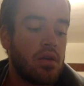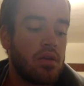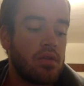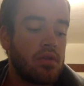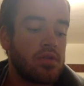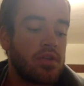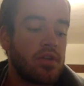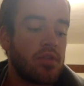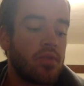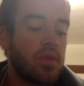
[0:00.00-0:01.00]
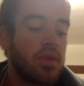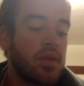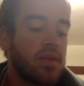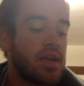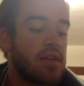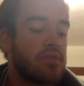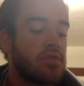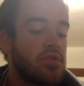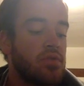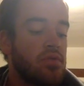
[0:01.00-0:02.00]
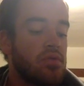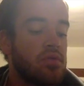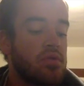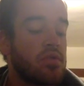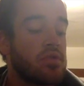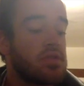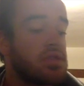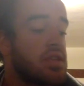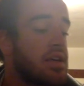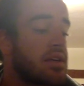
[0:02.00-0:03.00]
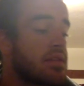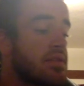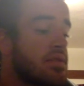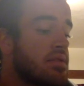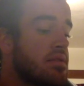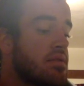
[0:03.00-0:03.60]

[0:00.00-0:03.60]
notes sound weak, it's out of tune, note sticks,